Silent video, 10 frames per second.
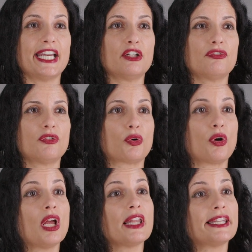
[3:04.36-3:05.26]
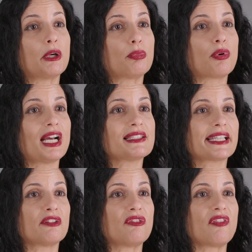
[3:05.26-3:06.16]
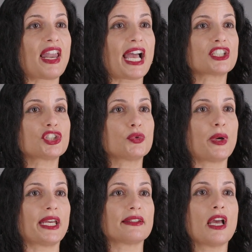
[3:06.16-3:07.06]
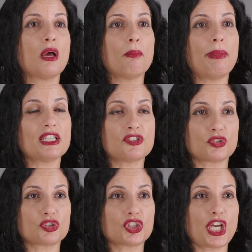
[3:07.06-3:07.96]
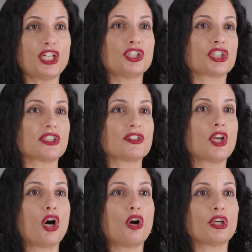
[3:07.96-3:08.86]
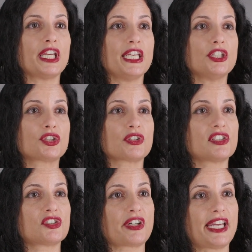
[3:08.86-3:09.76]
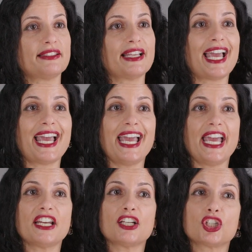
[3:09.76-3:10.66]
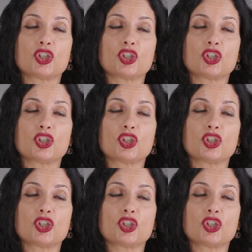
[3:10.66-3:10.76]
therefore their price can fluctuate based on changes on interest rate and